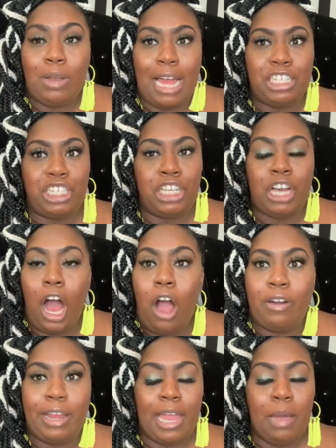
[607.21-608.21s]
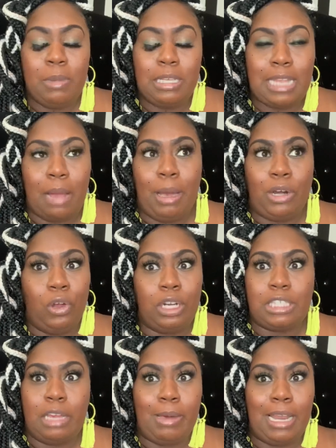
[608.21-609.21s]
Like, she called the ambulance. Like, my daughter
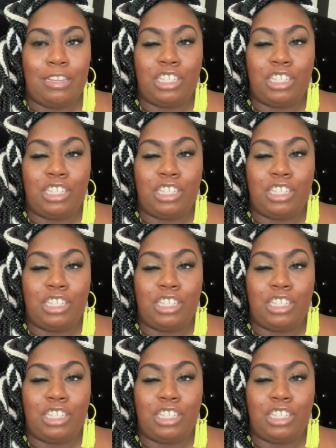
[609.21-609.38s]
saved my life.